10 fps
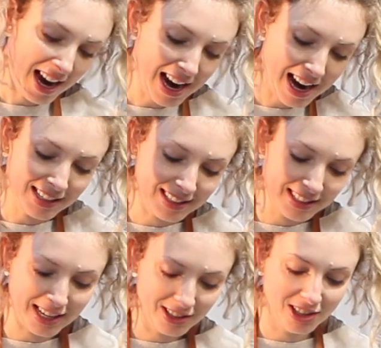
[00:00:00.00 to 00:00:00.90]
as
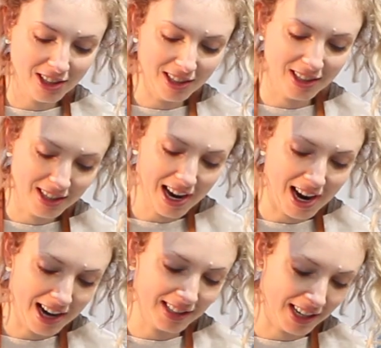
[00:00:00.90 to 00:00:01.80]
centered
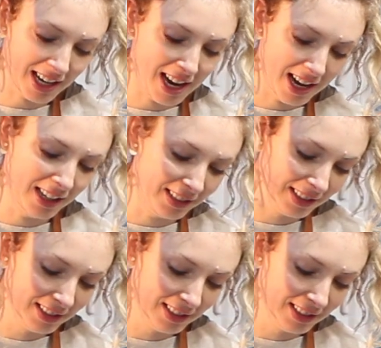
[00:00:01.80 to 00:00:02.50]
as I can.